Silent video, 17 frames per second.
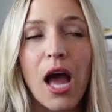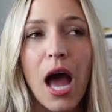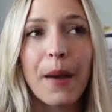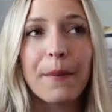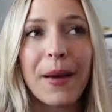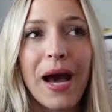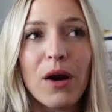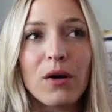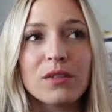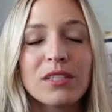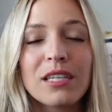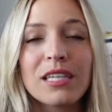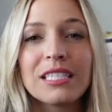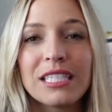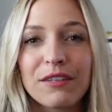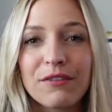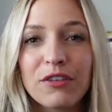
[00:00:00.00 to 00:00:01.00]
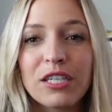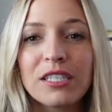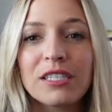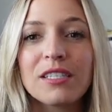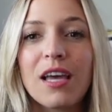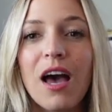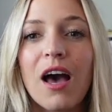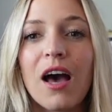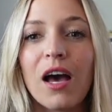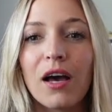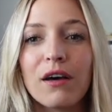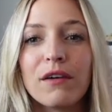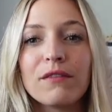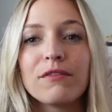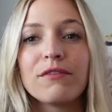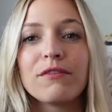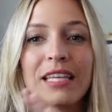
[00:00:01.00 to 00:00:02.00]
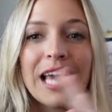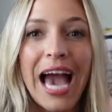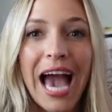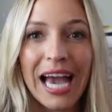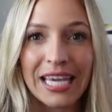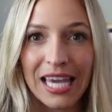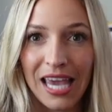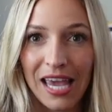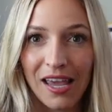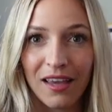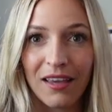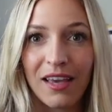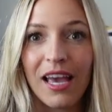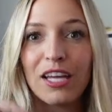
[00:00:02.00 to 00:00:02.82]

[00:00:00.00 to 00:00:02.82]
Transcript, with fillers: about the difference of gagging